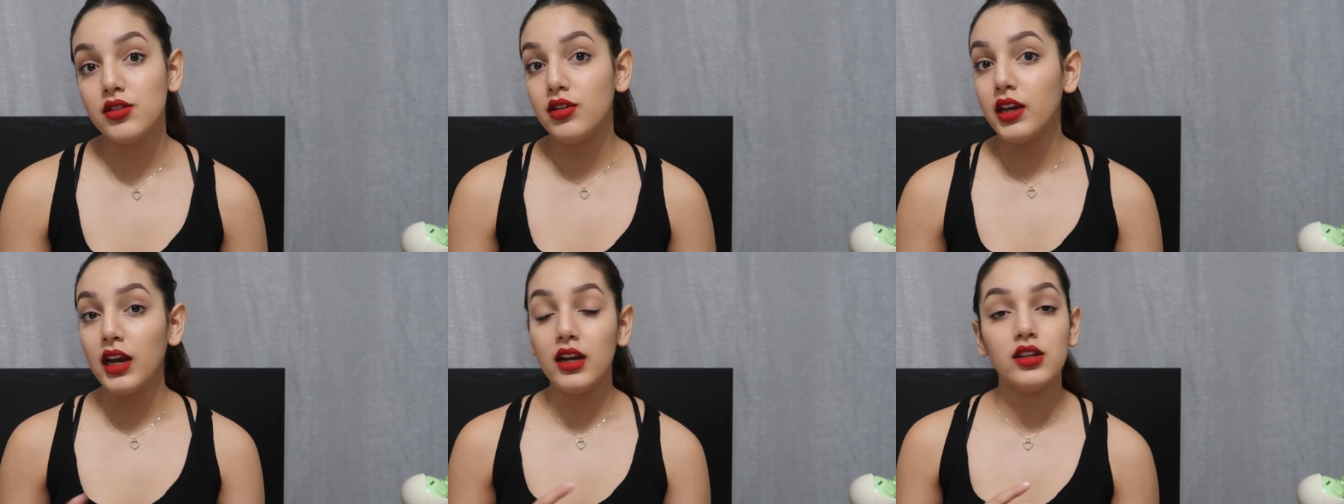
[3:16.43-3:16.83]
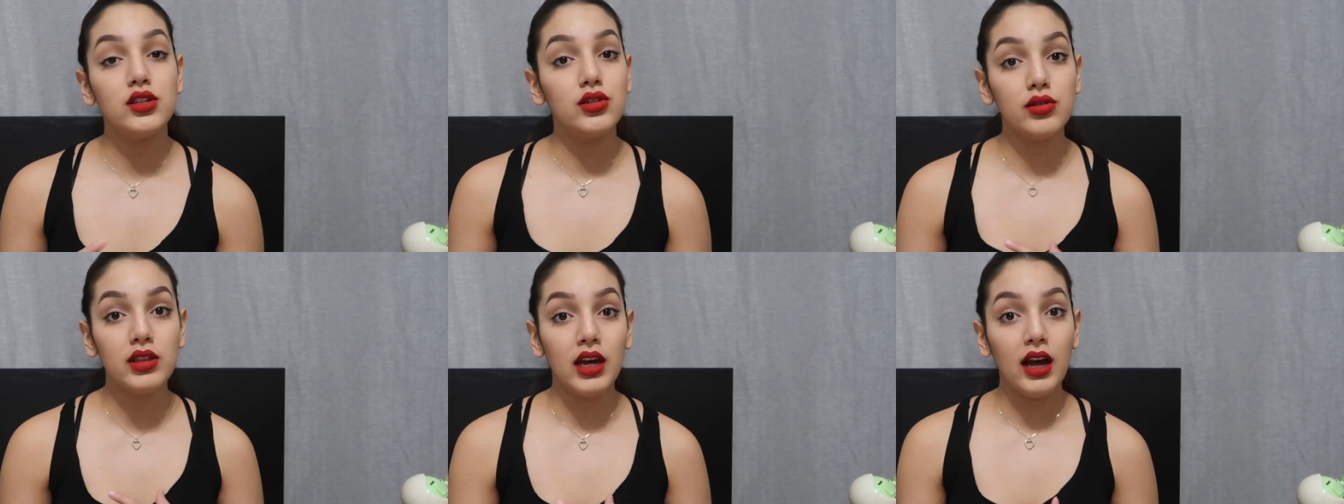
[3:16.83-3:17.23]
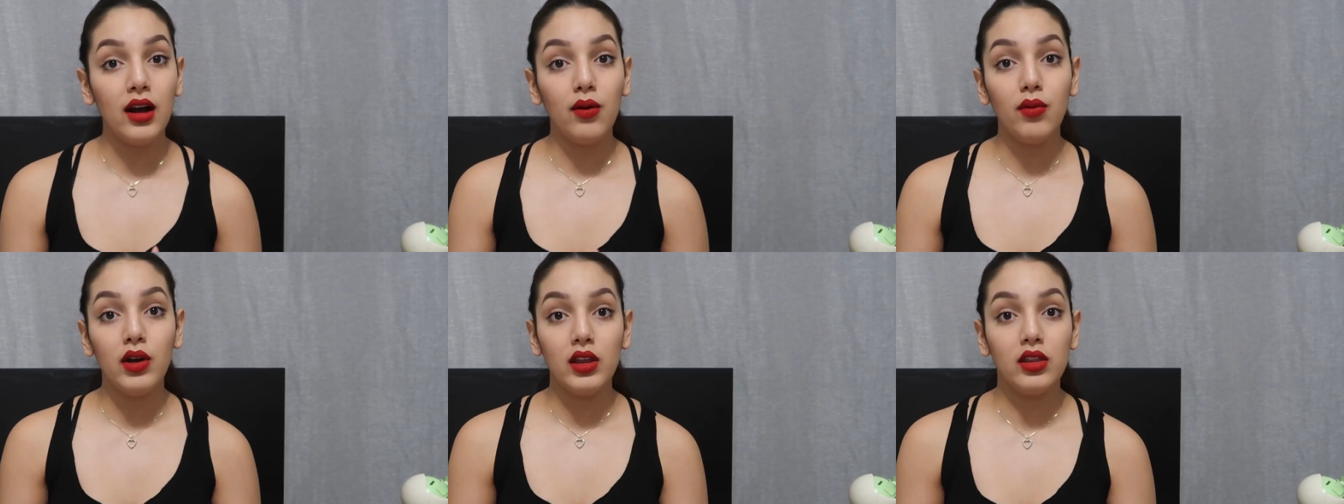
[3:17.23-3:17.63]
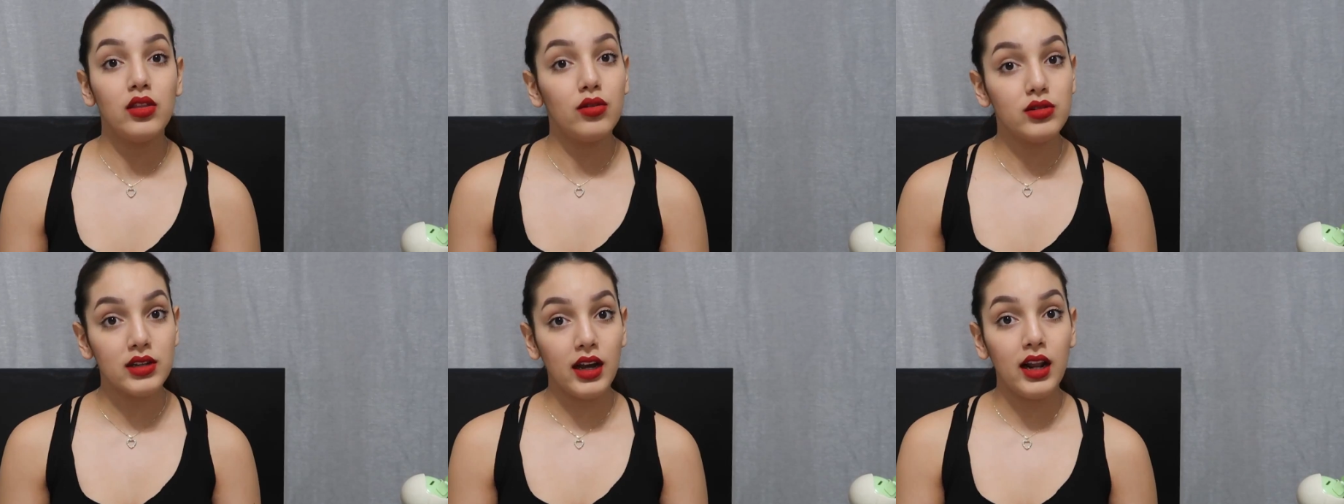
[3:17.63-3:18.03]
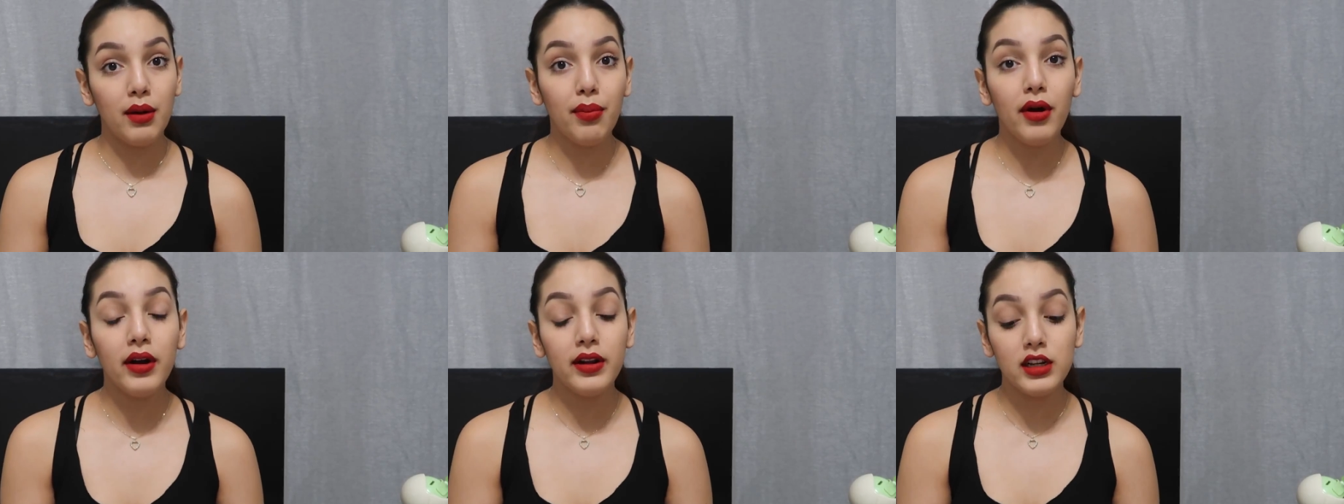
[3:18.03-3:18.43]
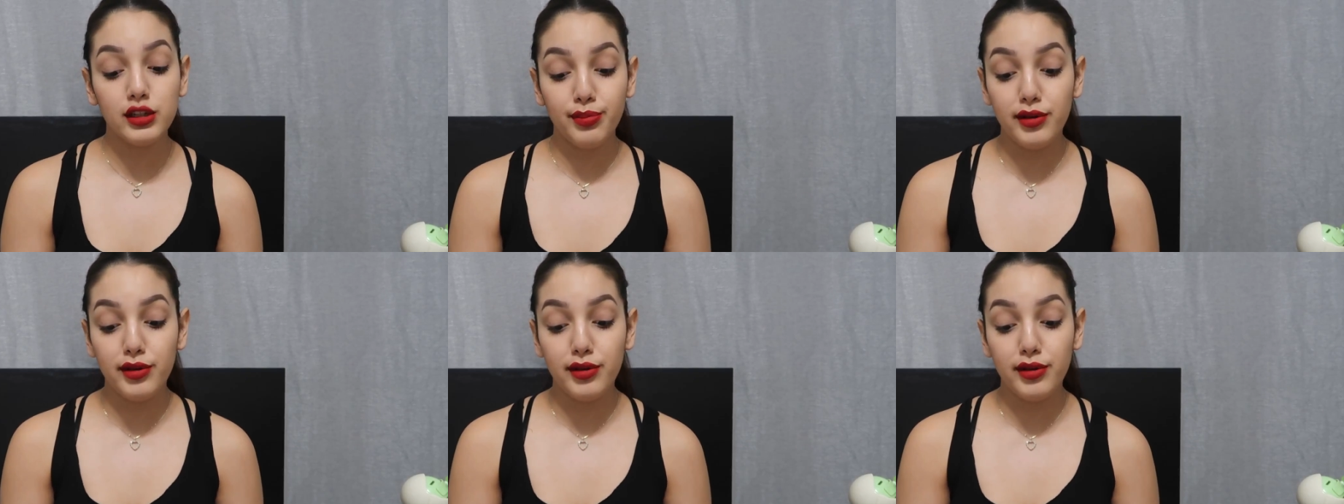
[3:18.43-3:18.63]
You can't do that with those kind of products,